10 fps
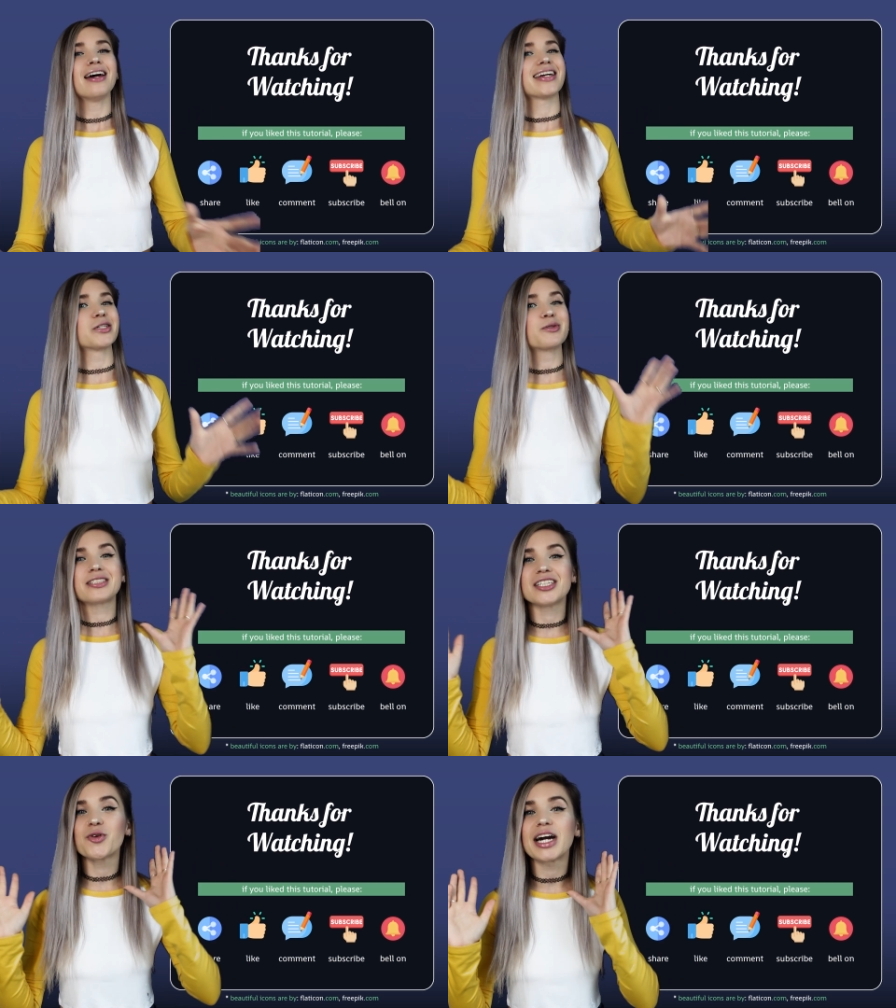And I will
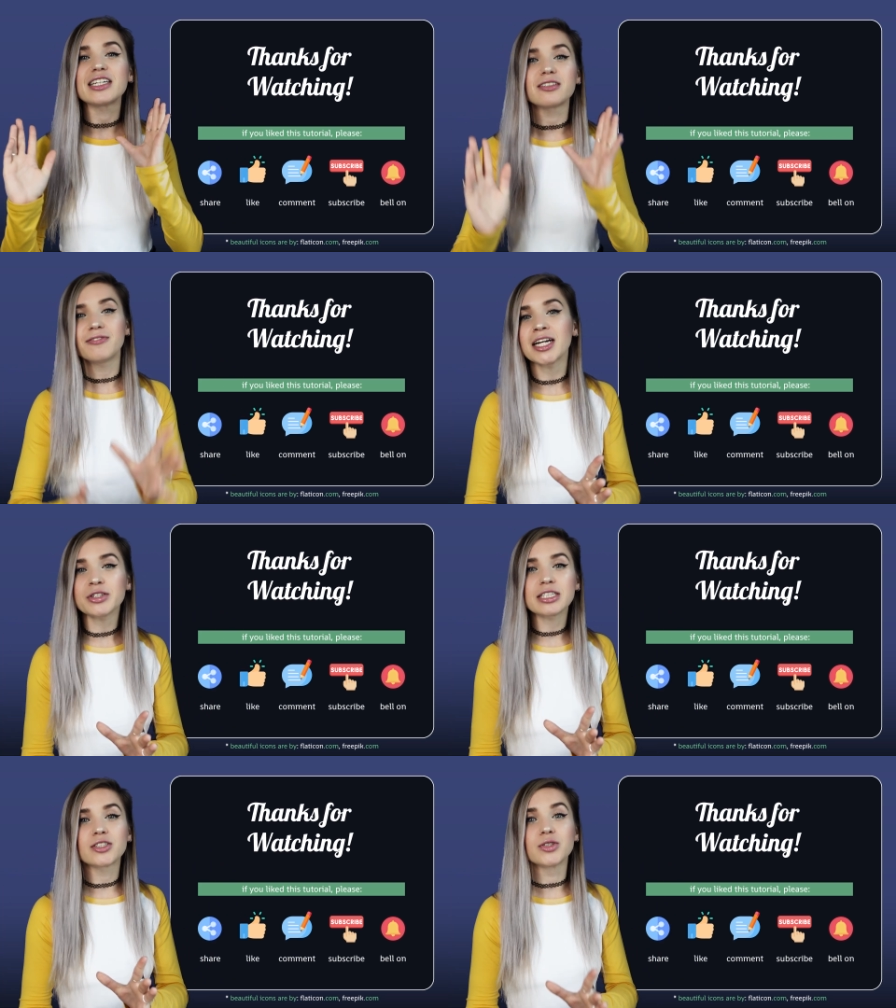see you guys
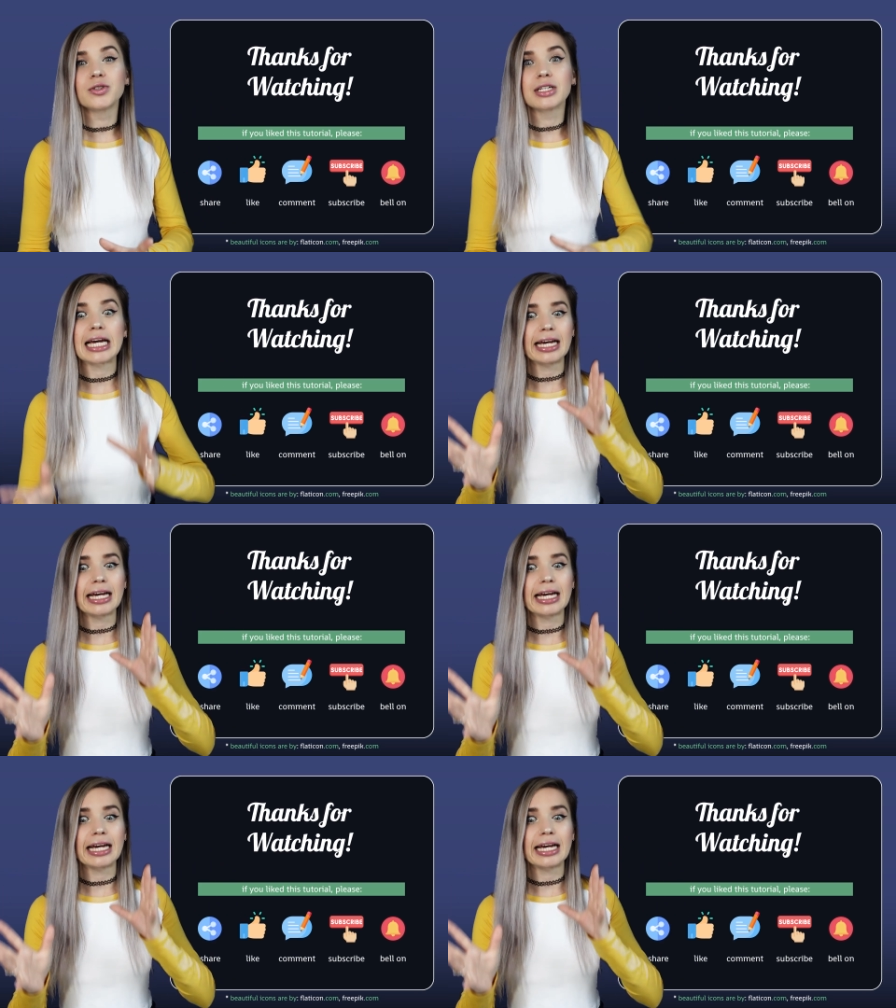very soon